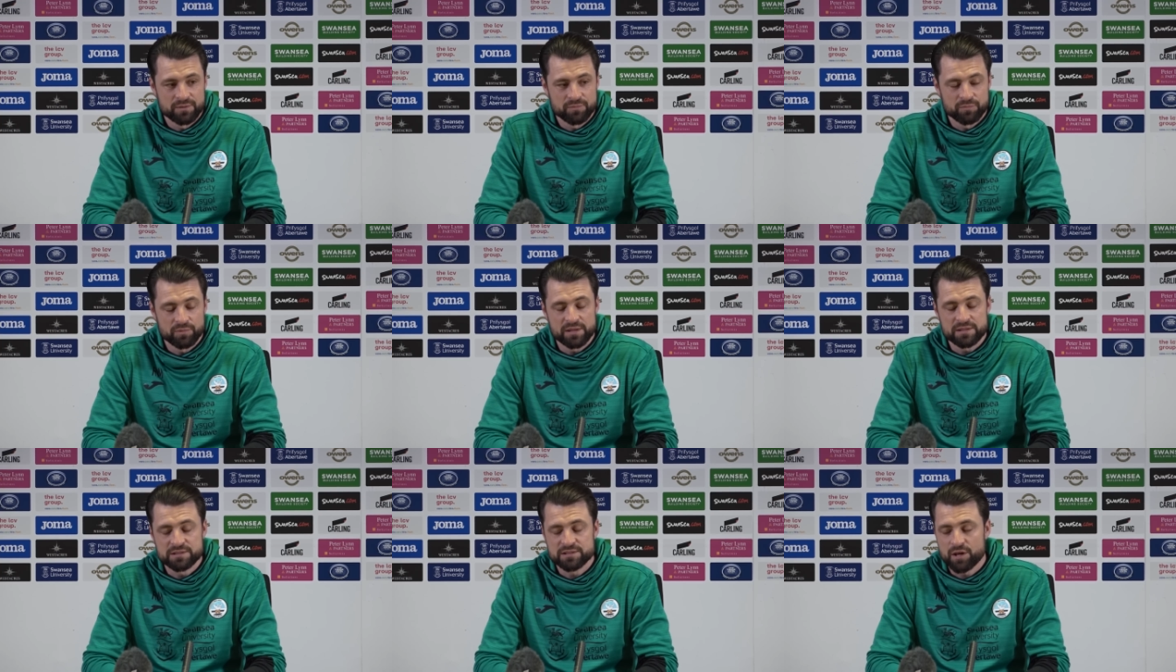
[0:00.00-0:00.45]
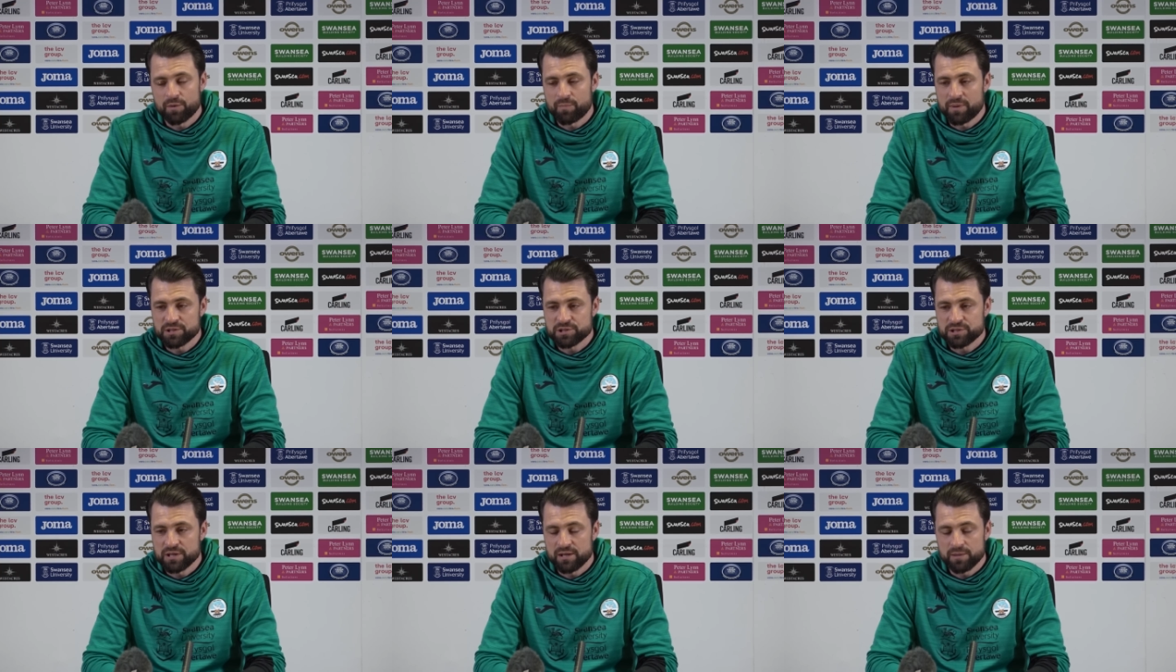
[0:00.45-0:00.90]
We get so
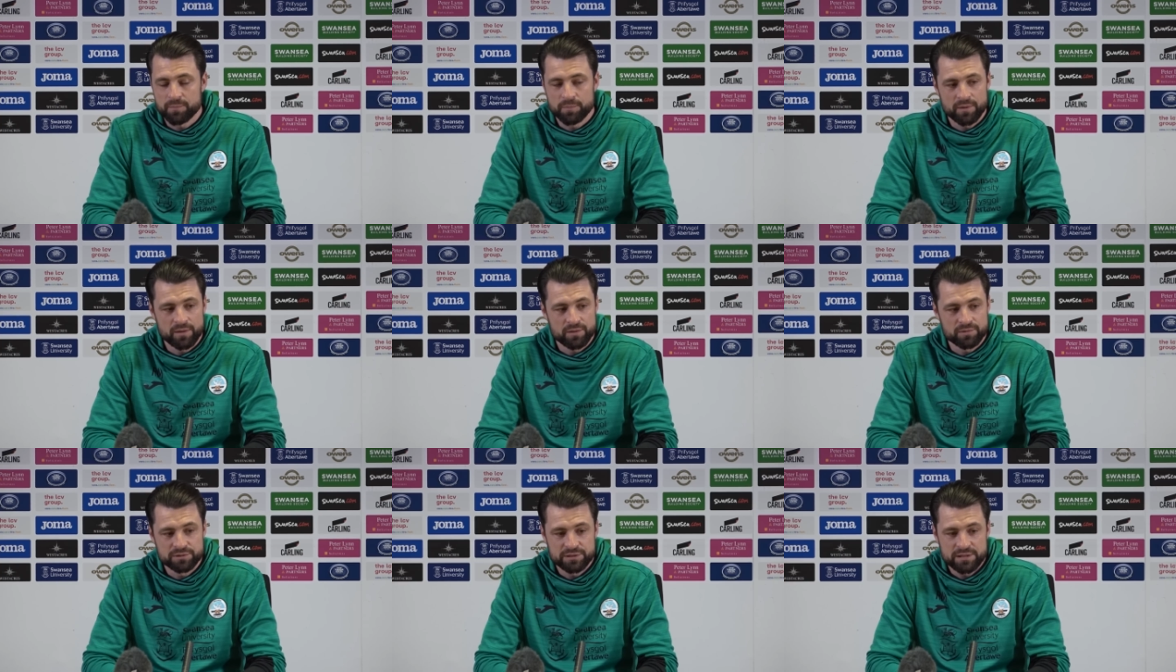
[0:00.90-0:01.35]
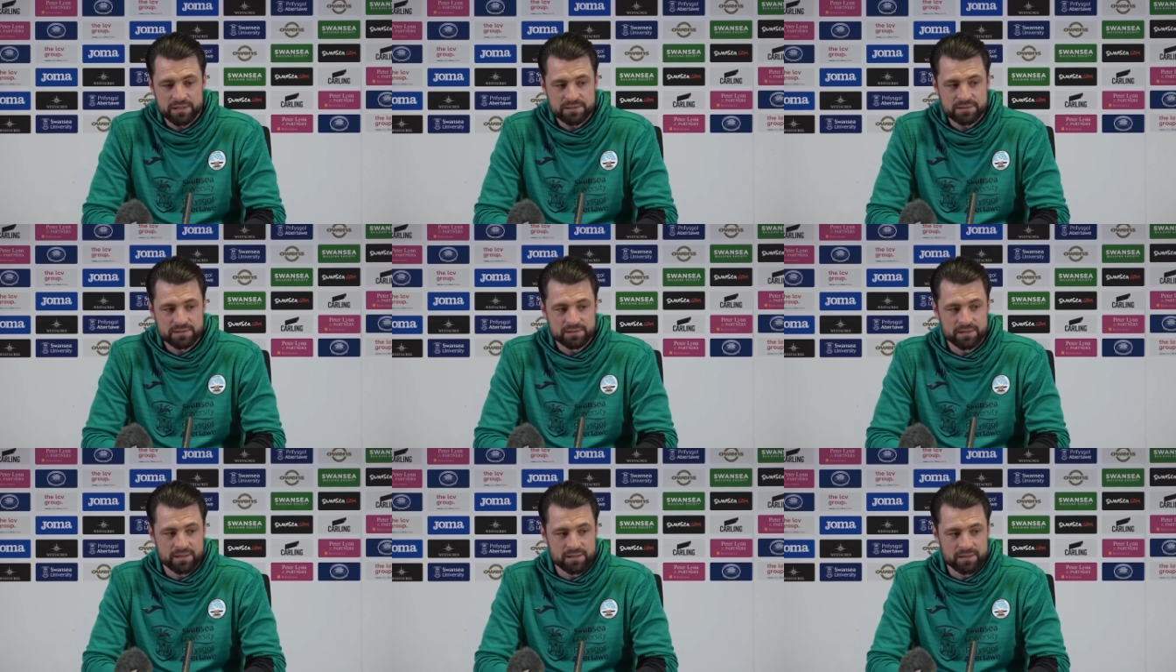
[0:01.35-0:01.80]
much out of the
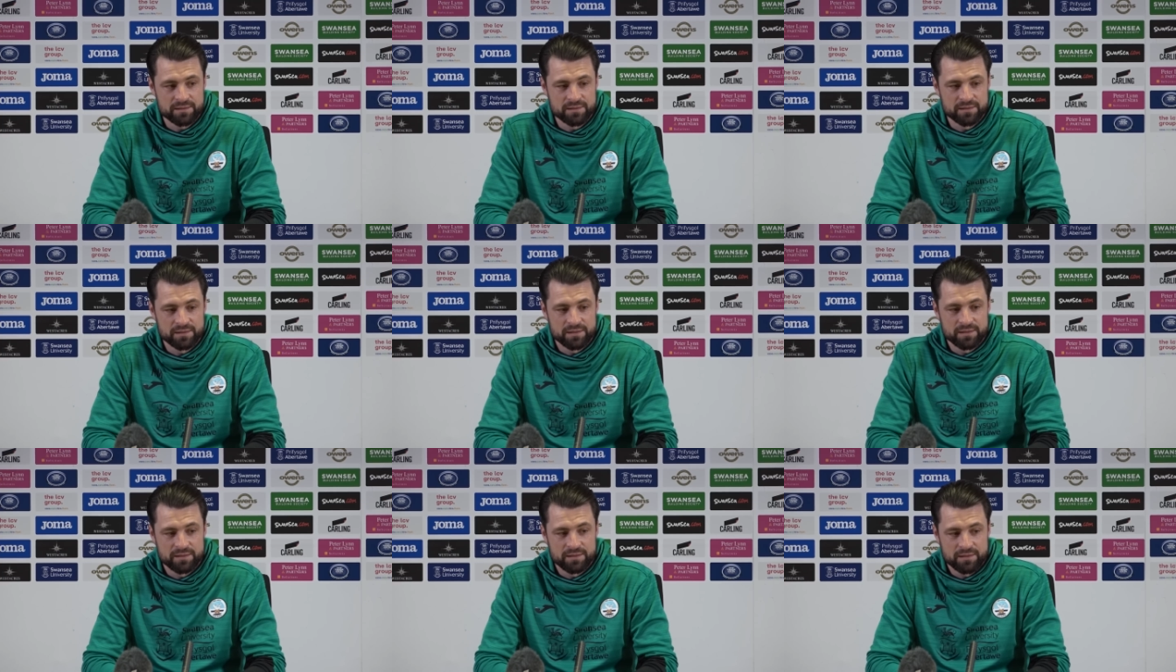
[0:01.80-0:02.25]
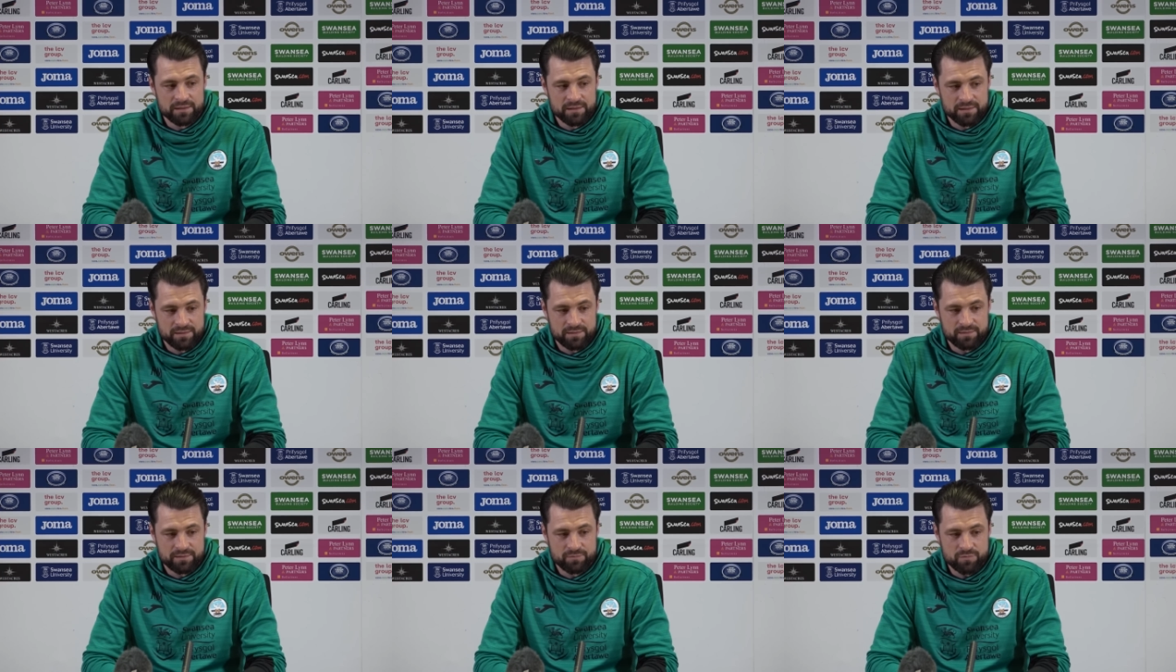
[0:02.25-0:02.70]
process, and then
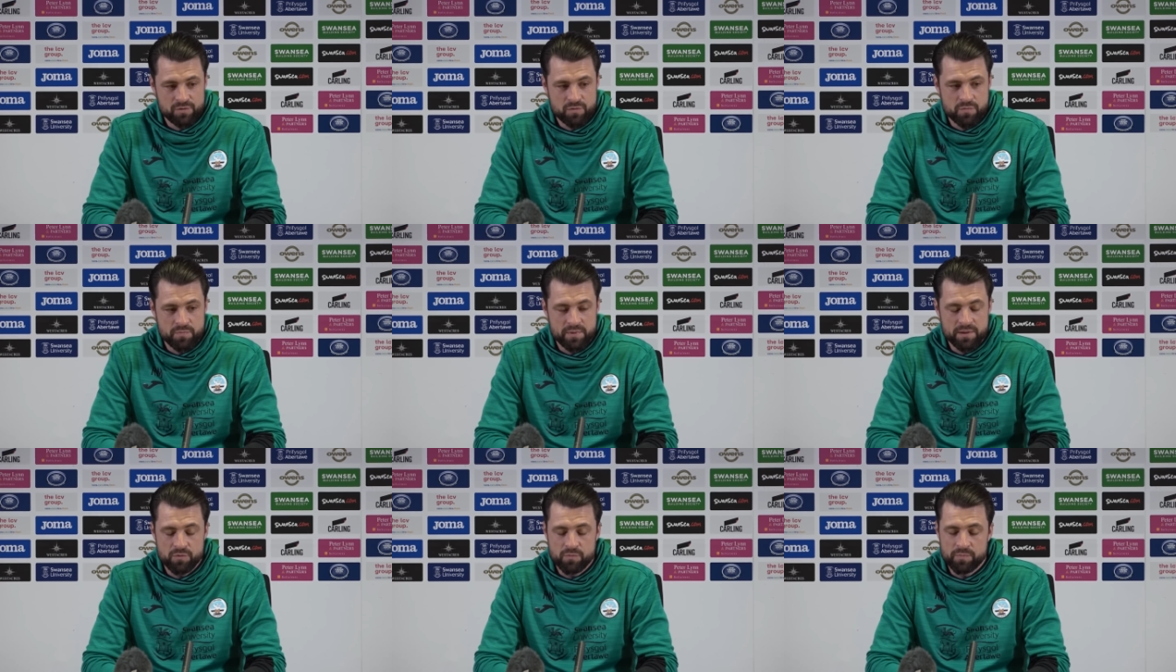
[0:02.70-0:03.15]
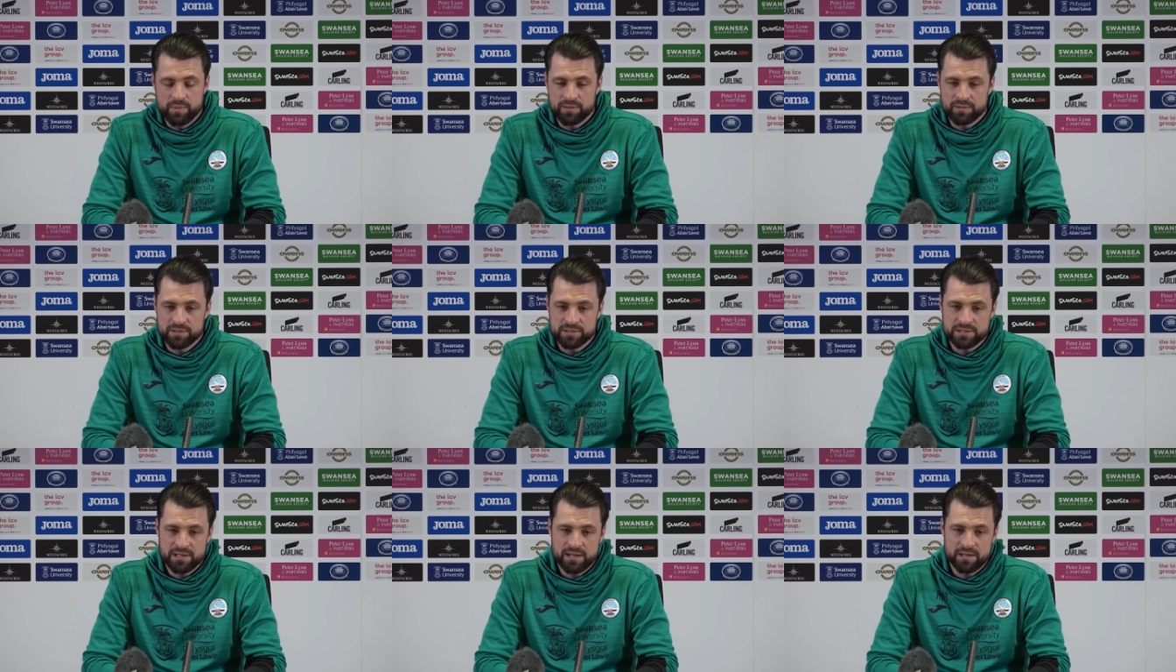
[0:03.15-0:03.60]
what will be will be
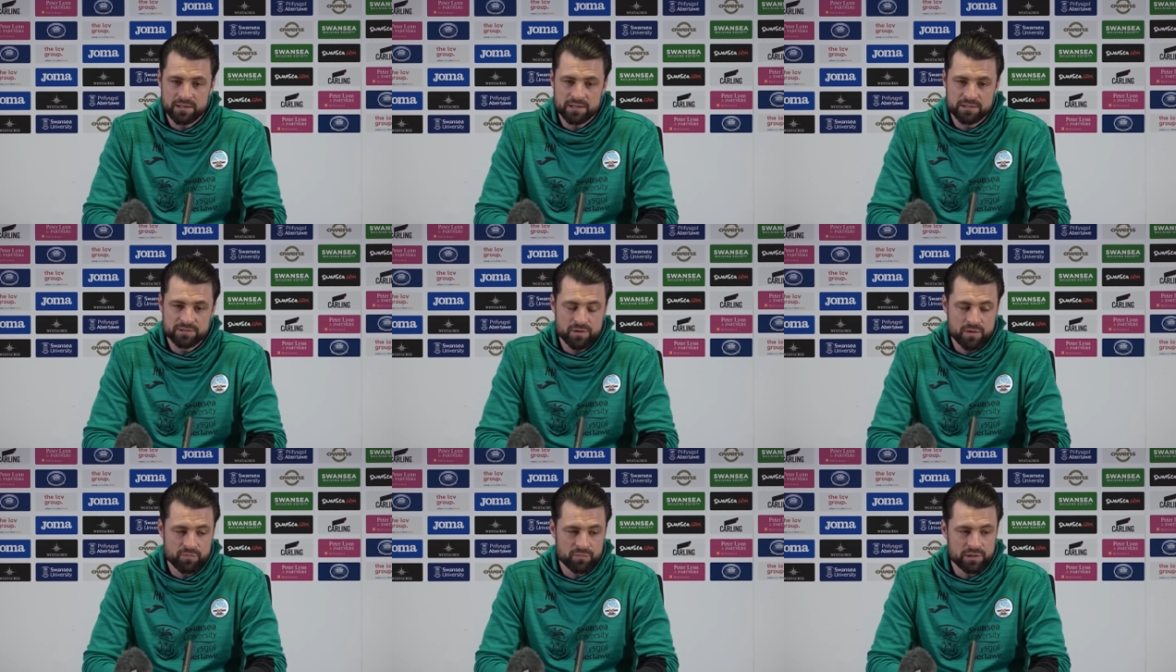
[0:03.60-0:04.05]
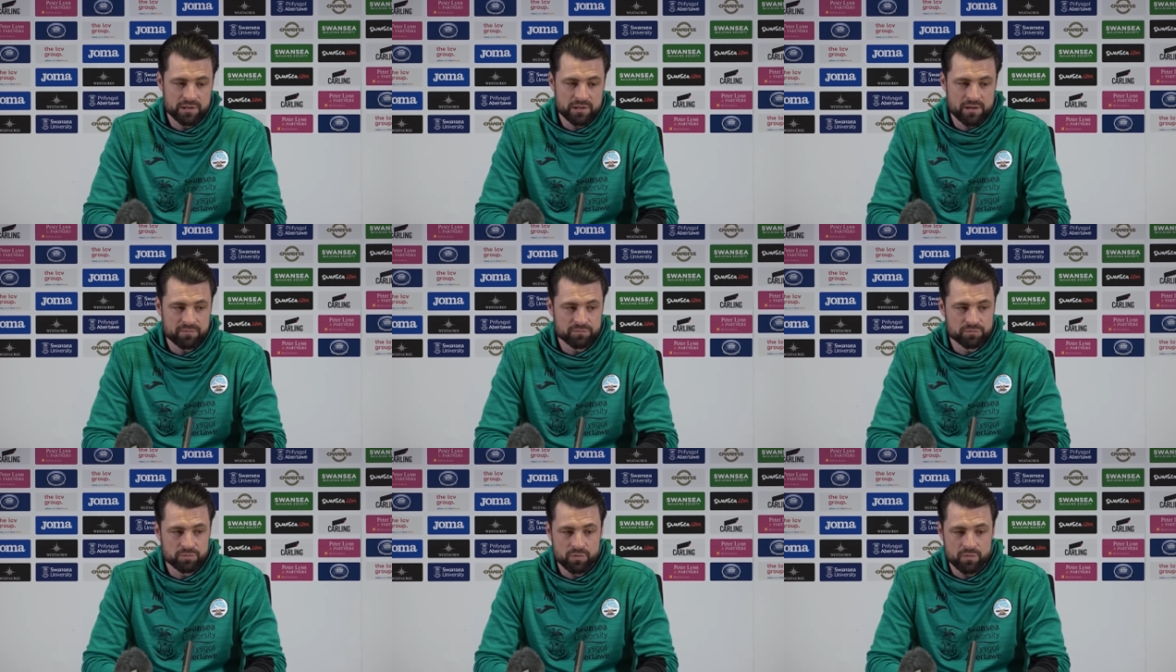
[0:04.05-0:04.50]
on a Saturday. So I'm really
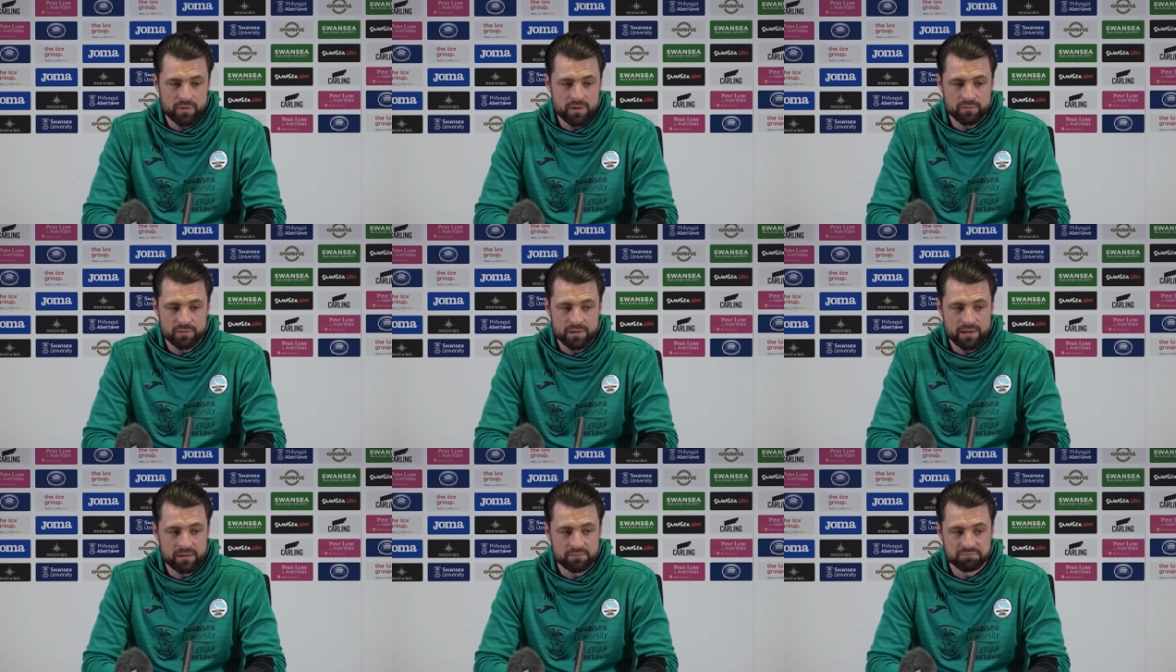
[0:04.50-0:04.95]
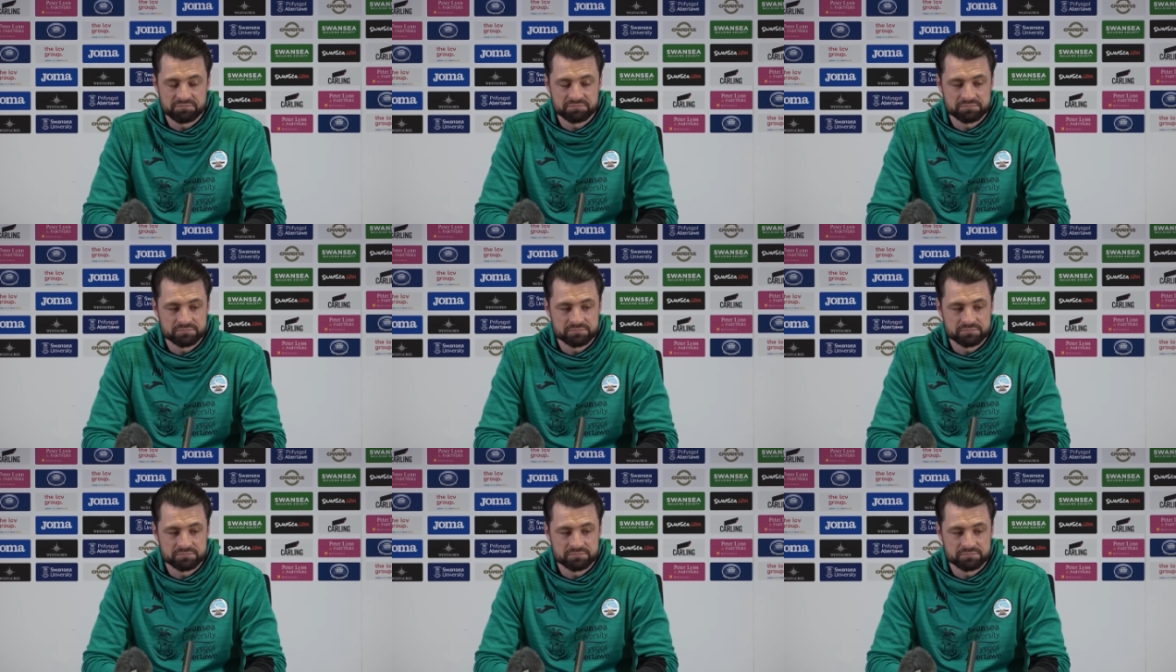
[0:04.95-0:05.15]
comfortable where we're at.